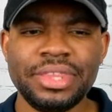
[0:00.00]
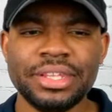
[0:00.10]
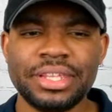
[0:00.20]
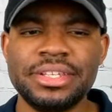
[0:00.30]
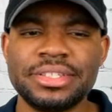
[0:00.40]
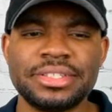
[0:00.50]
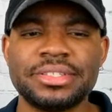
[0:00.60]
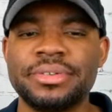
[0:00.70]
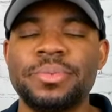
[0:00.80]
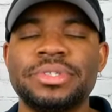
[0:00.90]
he
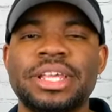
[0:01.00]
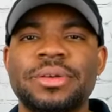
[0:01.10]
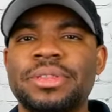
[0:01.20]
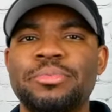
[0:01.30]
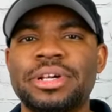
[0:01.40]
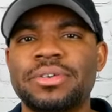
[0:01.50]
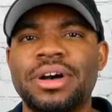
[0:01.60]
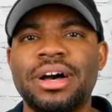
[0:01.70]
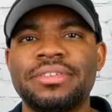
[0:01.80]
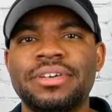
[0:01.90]
just was like a little better
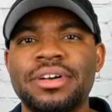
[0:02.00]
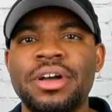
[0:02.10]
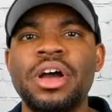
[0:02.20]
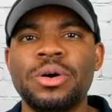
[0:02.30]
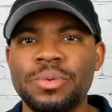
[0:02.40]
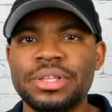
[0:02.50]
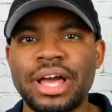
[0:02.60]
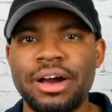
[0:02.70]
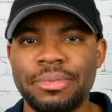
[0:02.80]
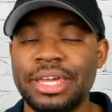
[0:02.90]
off
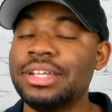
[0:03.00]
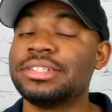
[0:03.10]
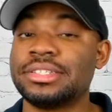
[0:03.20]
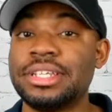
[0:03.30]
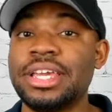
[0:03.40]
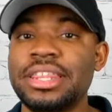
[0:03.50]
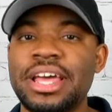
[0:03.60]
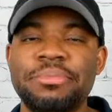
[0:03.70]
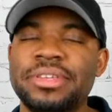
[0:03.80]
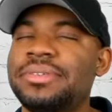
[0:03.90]
without me. He doesn't say
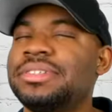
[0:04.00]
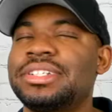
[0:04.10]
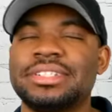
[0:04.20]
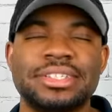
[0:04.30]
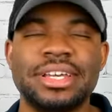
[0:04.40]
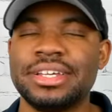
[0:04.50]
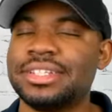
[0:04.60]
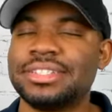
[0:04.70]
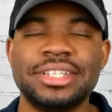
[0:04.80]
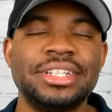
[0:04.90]
that, but you can just
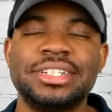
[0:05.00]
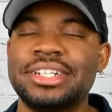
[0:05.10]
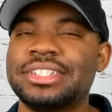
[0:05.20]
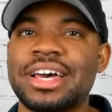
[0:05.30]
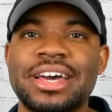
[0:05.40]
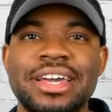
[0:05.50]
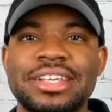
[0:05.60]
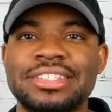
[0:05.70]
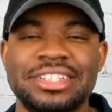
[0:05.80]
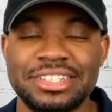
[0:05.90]
see it in his eyes,
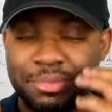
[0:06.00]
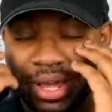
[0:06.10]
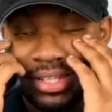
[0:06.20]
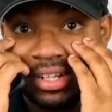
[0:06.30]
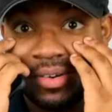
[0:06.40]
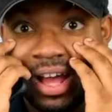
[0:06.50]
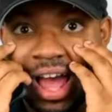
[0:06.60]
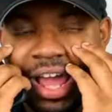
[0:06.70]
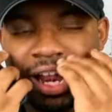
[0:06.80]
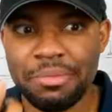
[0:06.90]
and he's about to cry,
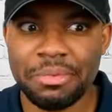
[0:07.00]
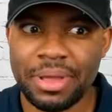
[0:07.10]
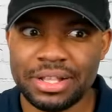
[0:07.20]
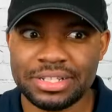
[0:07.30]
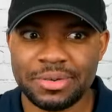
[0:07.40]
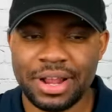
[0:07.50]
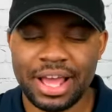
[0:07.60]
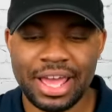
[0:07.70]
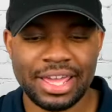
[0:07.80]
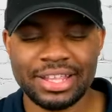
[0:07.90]
and I'm about to
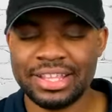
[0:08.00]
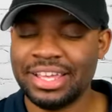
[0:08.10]
cry. And